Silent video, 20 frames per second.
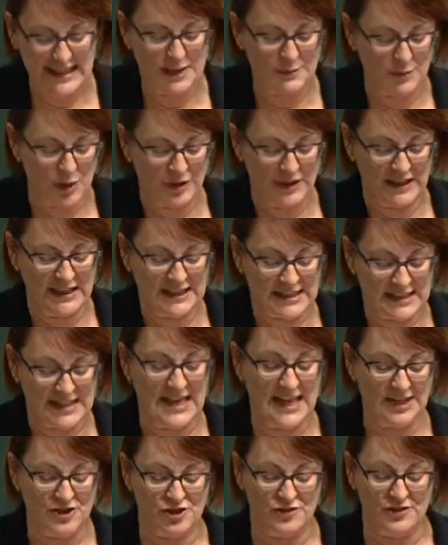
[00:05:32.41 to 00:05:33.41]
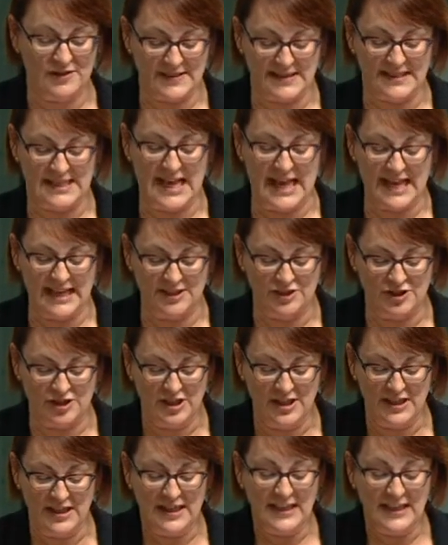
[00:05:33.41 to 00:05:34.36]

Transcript: him on the international stage